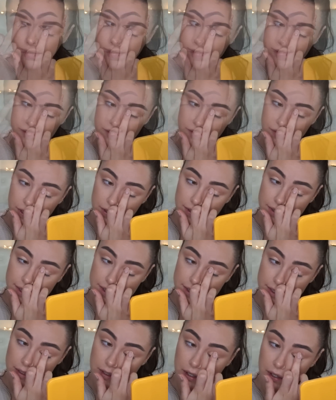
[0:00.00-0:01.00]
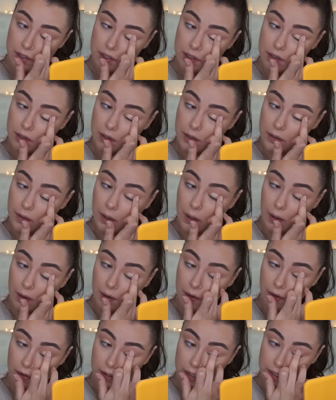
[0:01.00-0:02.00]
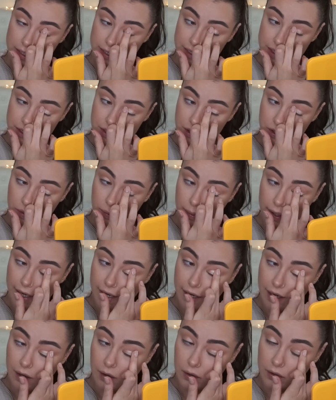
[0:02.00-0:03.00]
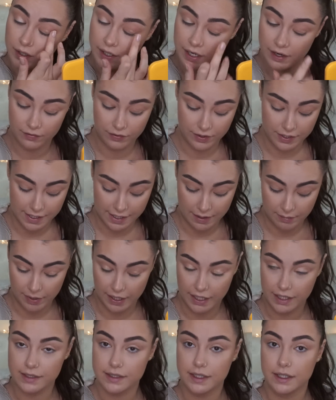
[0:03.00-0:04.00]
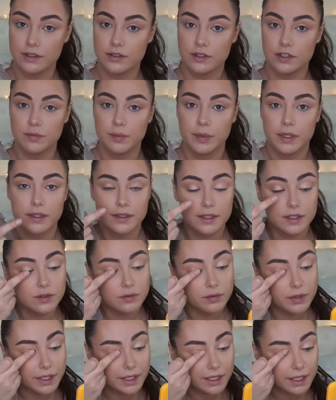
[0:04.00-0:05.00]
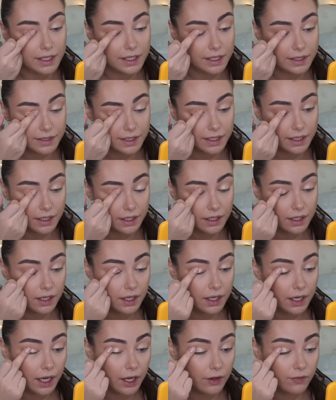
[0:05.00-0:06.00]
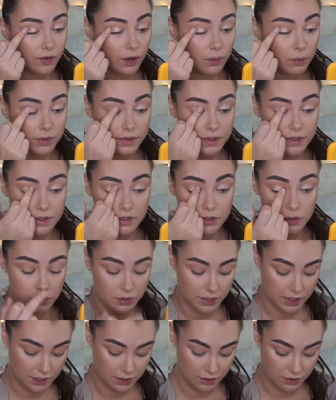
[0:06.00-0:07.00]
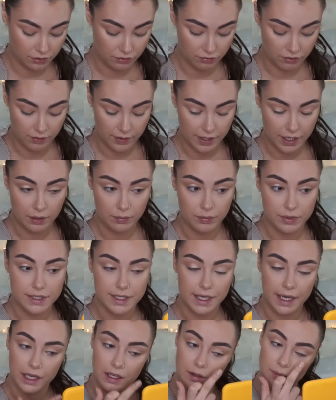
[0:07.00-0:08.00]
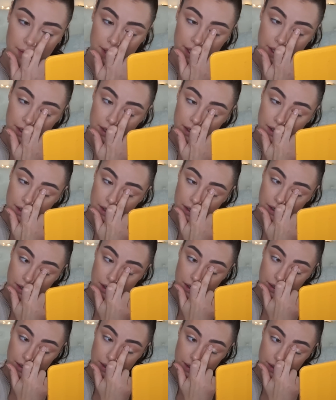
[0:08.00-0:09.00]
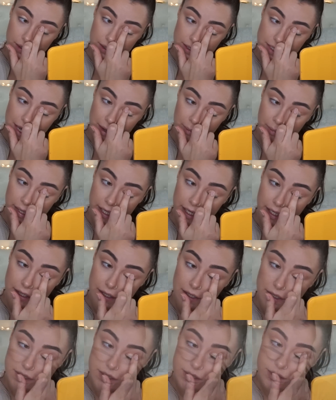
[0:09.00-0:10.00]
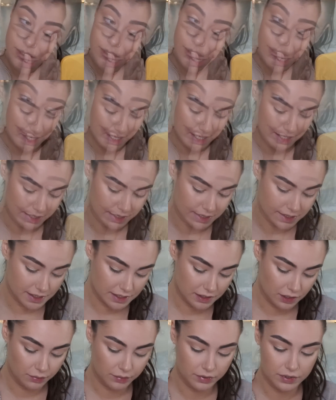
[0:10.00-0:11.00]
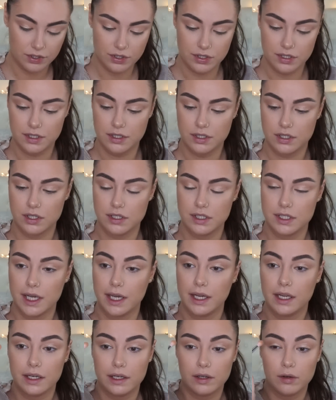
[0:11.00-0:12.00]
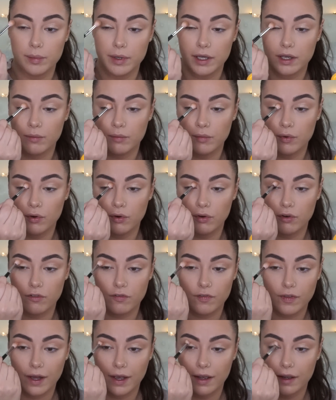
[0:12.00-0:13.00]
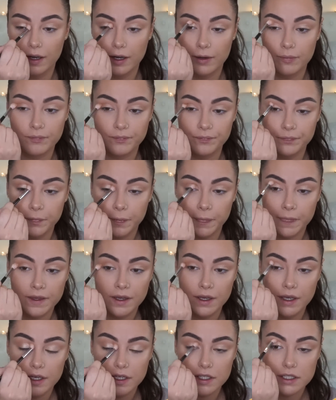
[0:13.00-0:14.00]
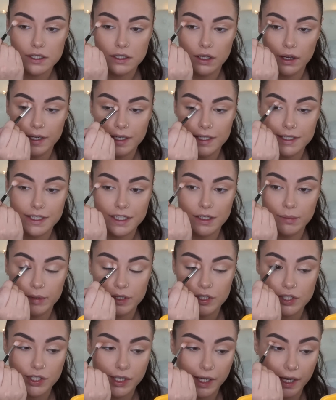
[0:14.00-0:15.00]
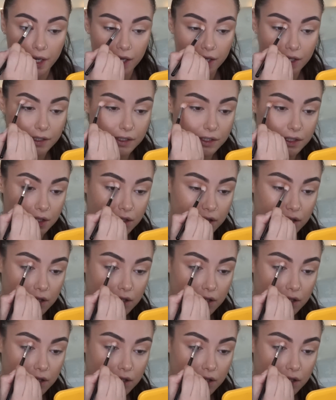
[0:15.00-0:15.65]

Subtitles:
This is the kind of look that I honestly do wear on an everyday basis, just because it's really easy. If I wasn't talking you through it, it would take me 10 minutes. Really nice. I'm going to just take a little bit more of that slightly deeper shade